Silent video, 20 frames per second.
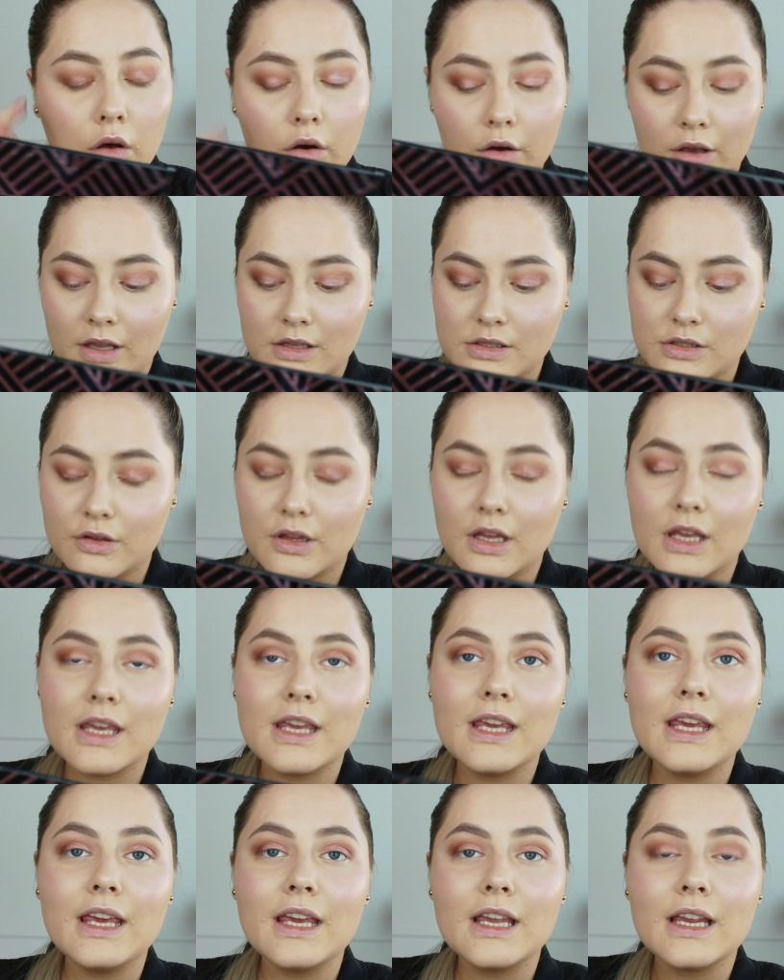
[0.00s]
Okay, so the
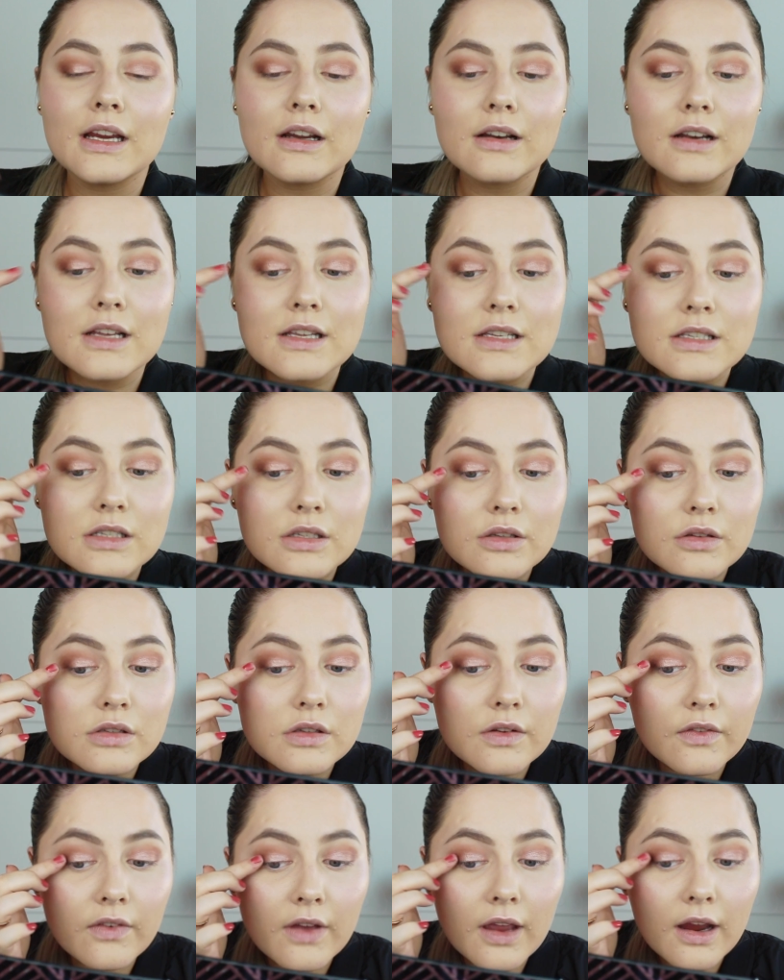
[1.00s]
key here is to
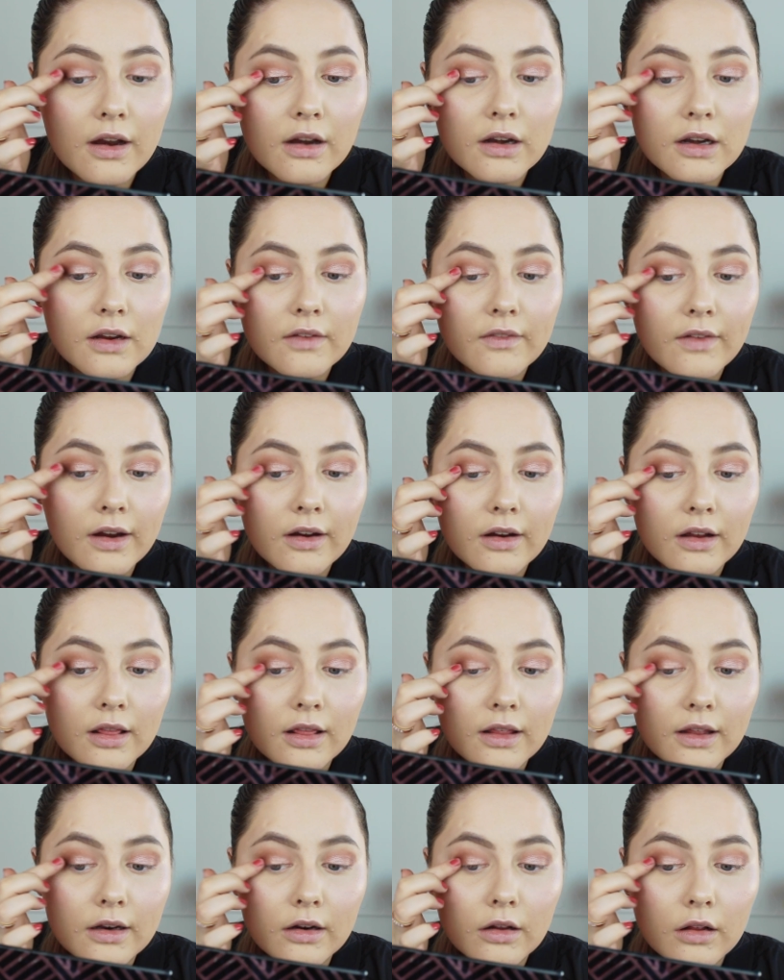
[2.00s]
use a very, very
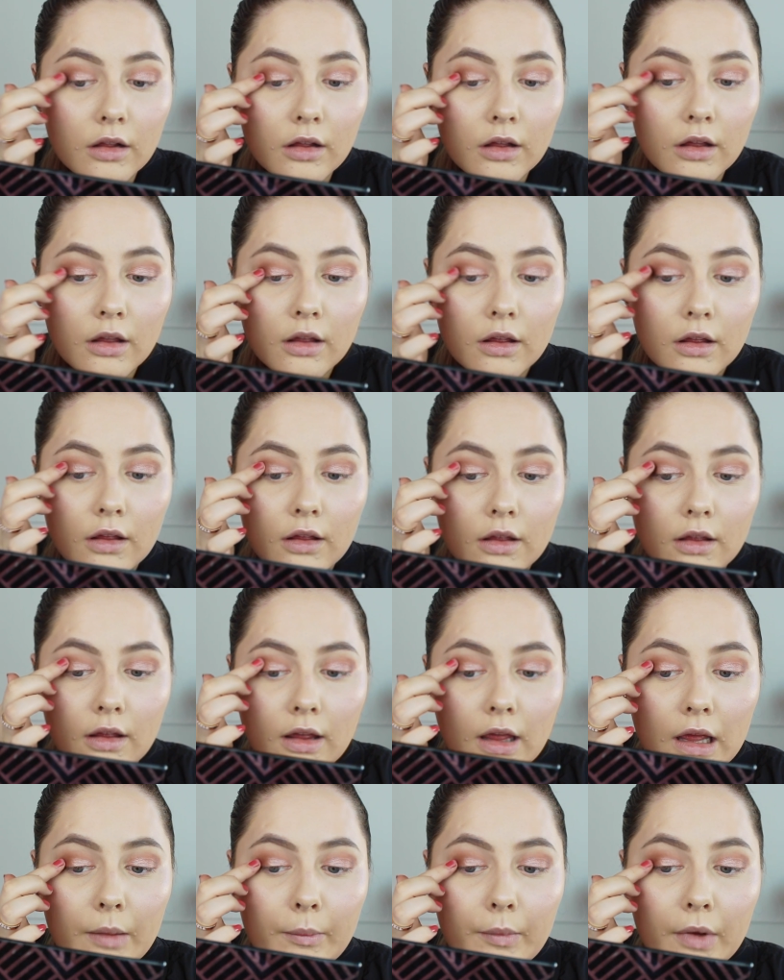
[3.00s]
little
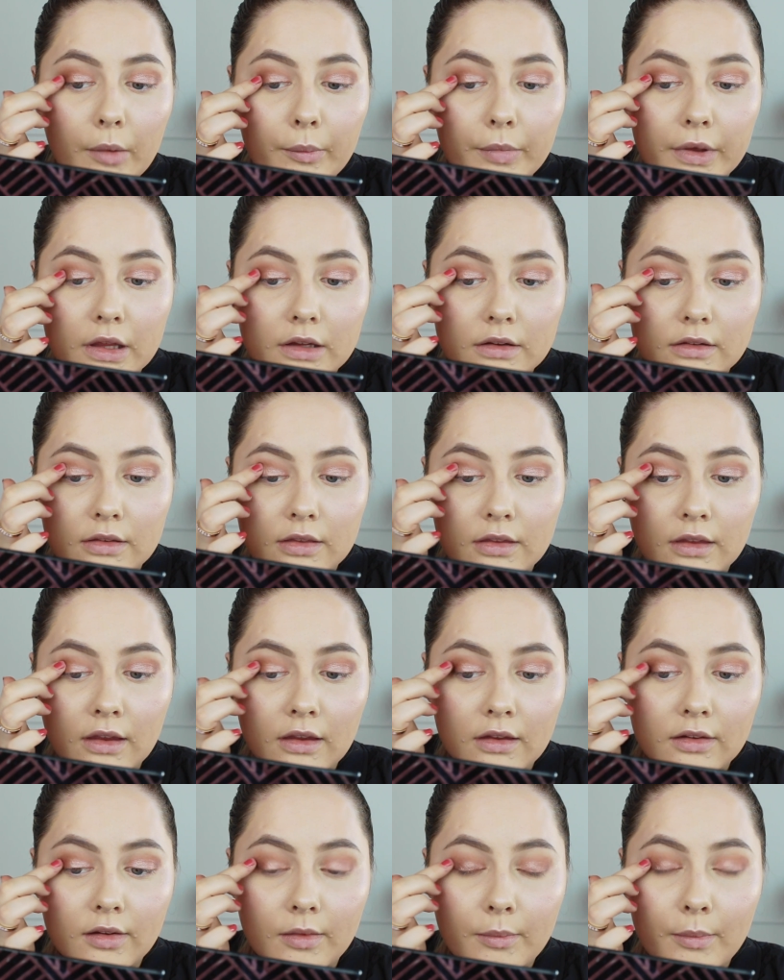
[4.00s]
amount because
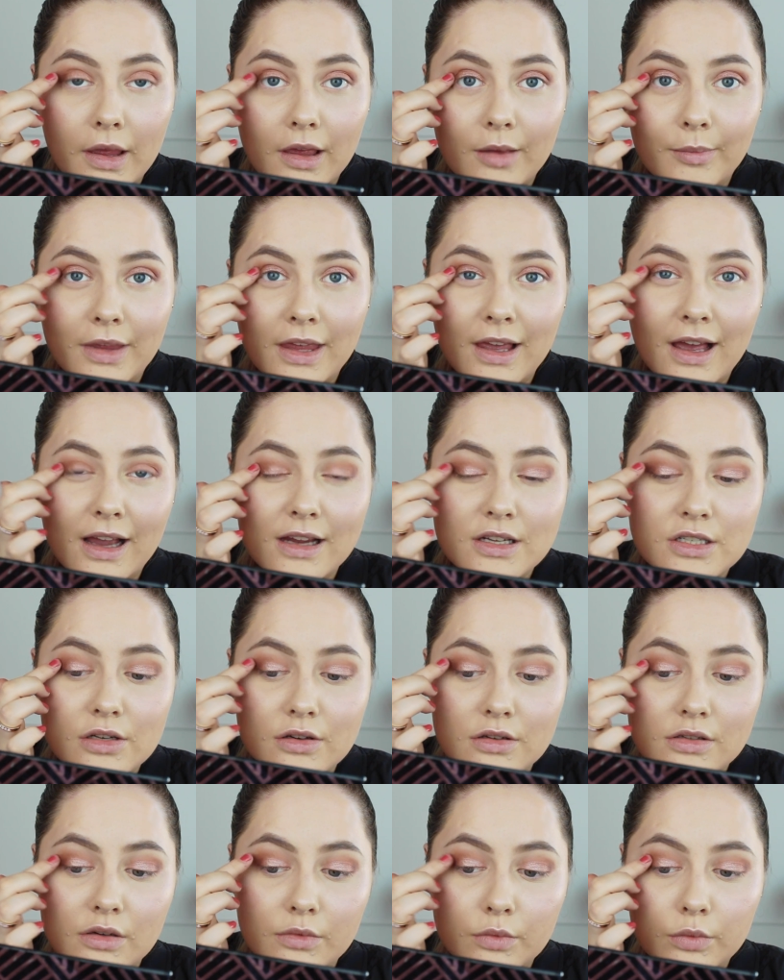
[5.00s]
these Makeup Geek
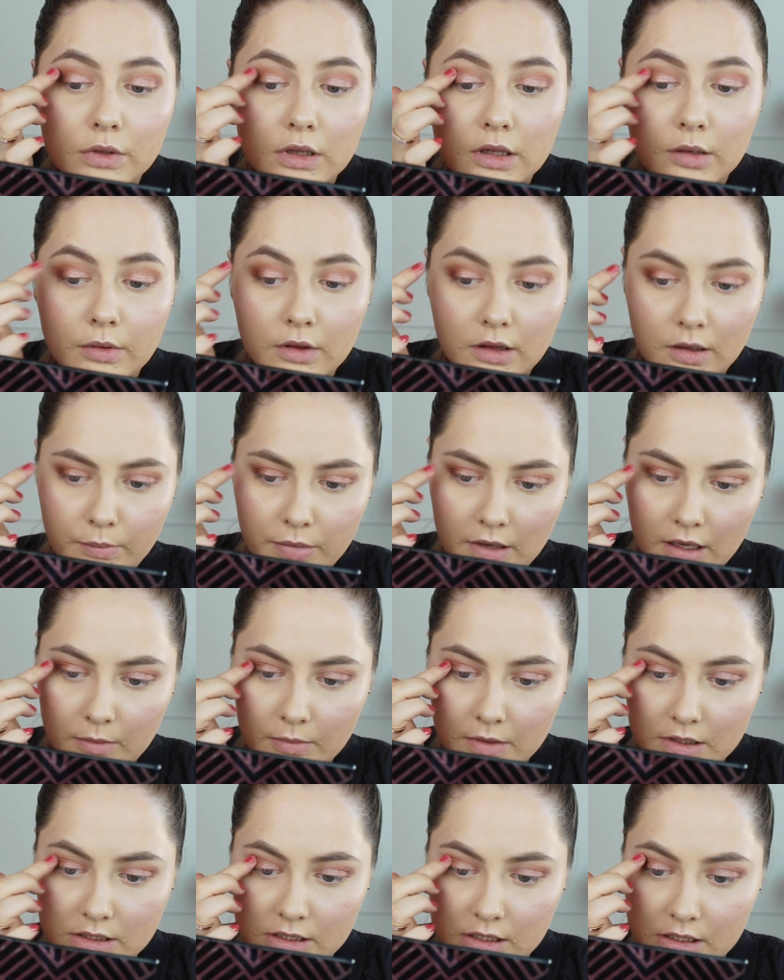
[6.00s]
eyeshadows are really, really
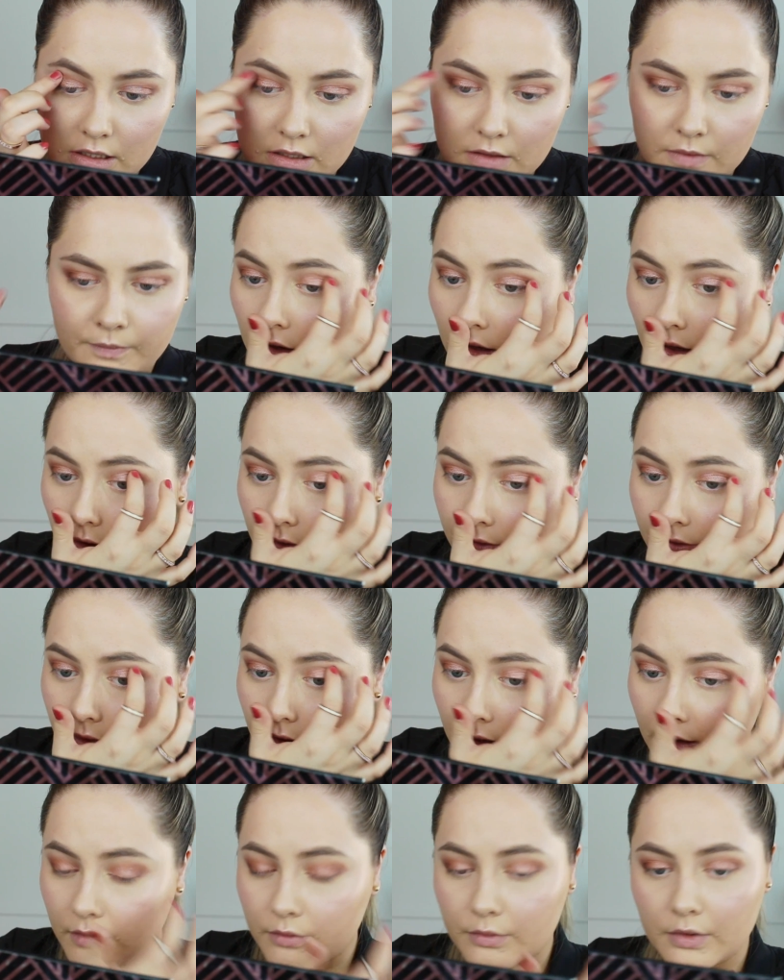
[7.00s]
pigmented. Yeah,
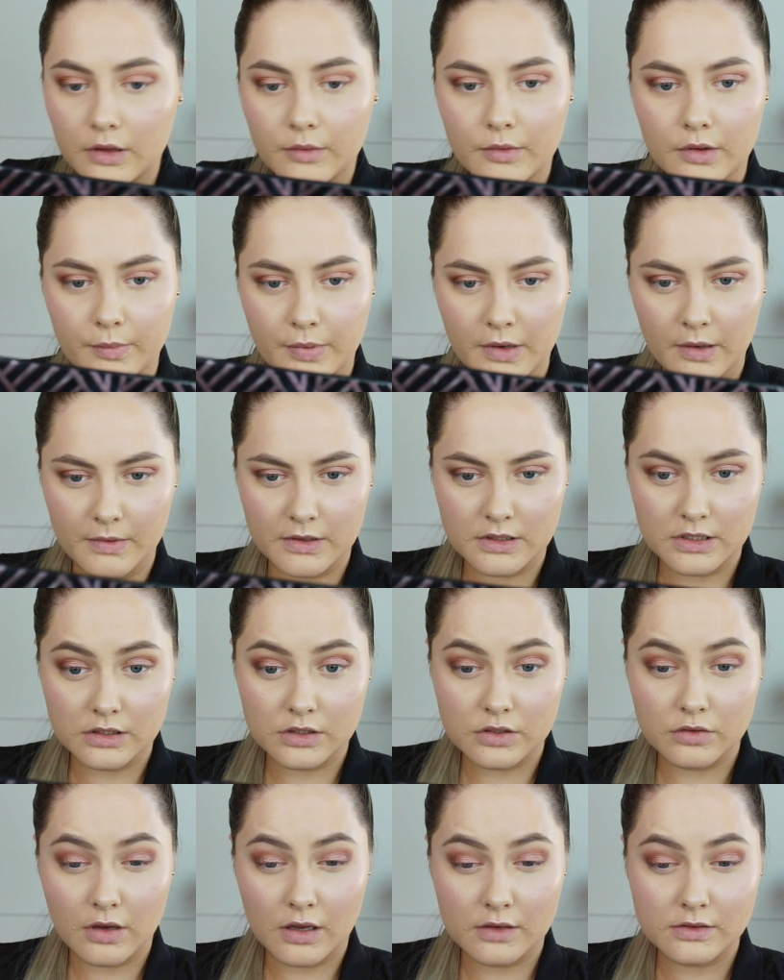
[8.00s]
they are really, really
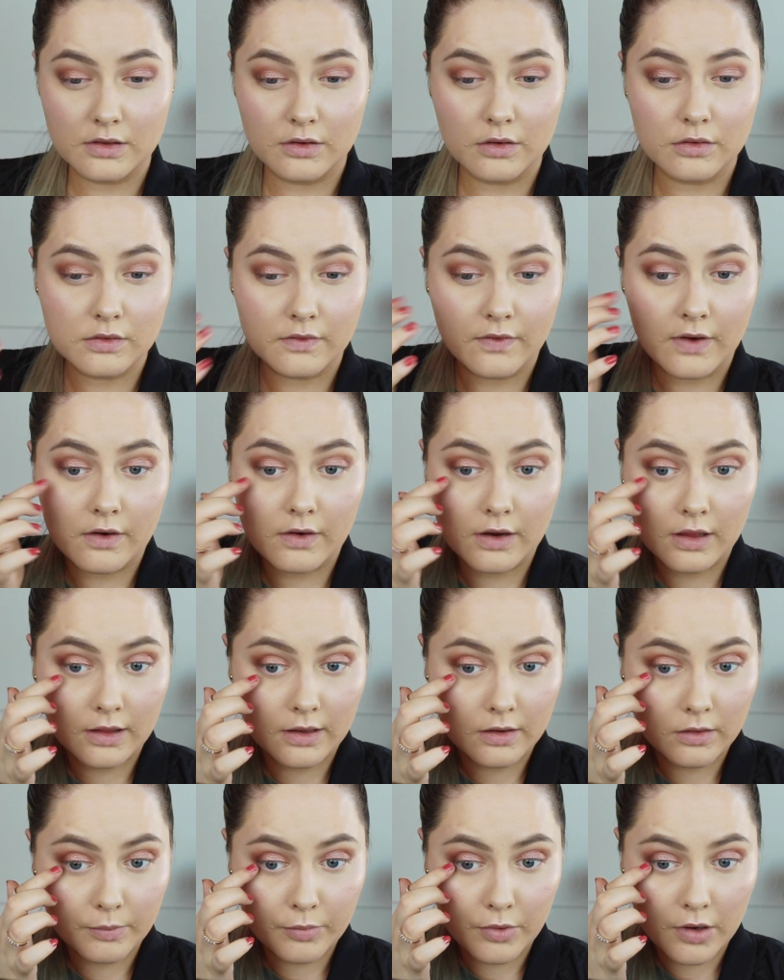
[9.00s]
pigmented, so you have to use very
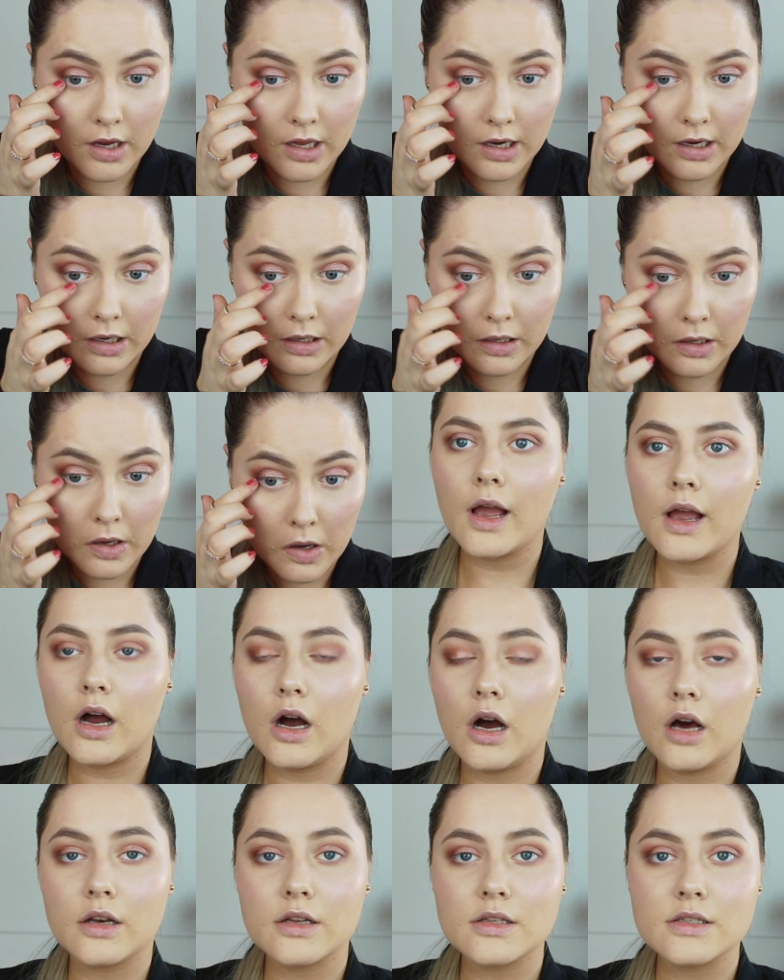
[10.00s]
little product. I
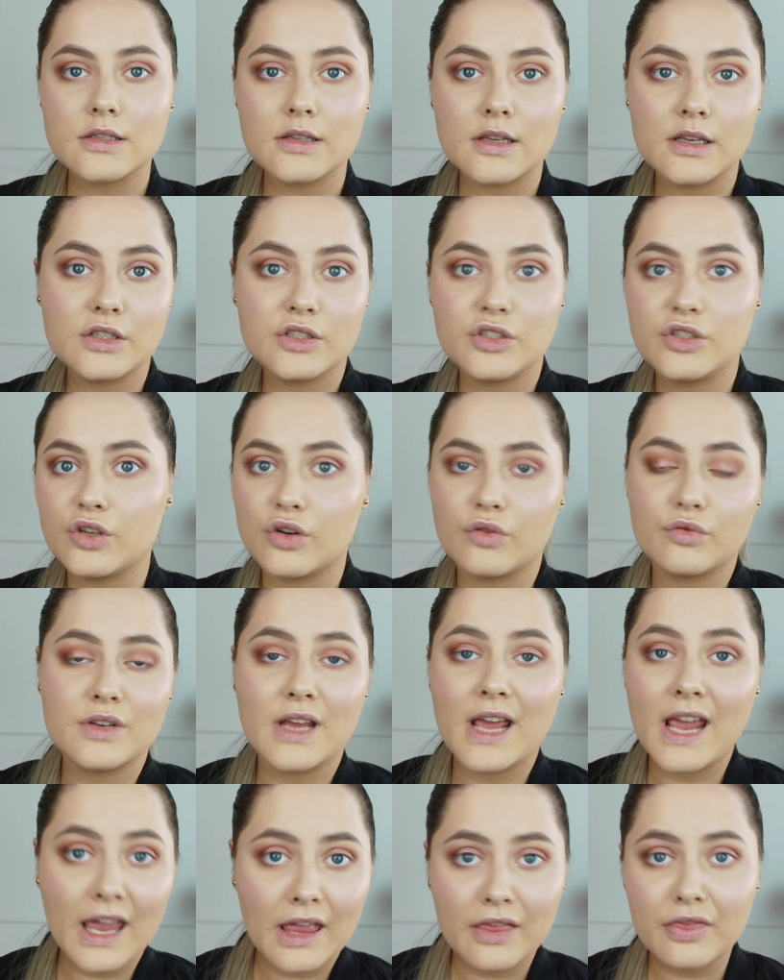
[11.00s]
honestly don't
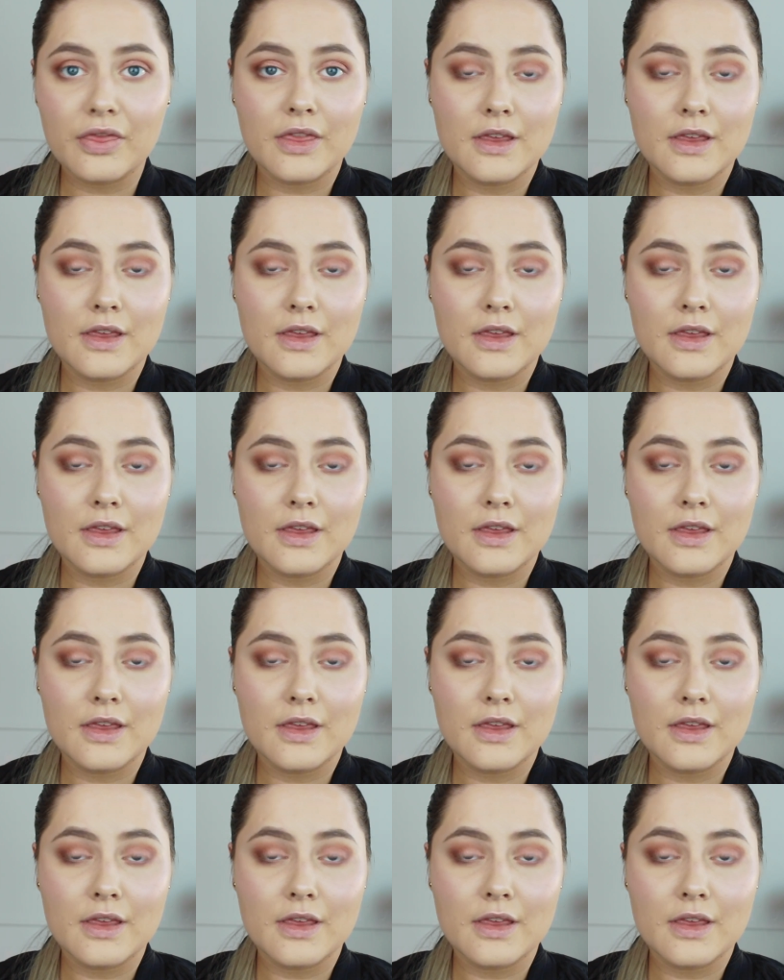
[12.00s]
hate